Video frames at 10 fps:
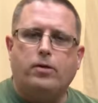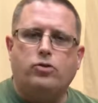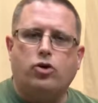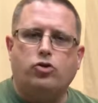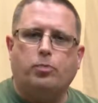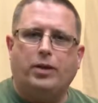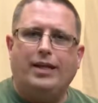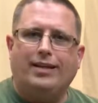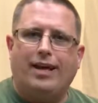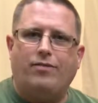so
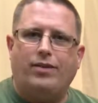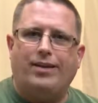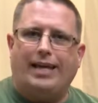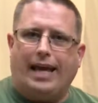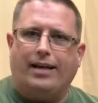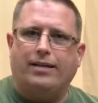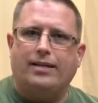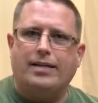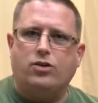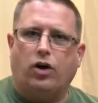spleen 11, again,
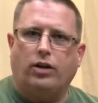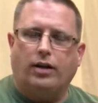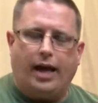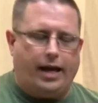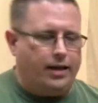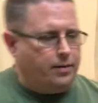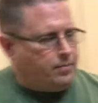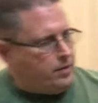is on the leg.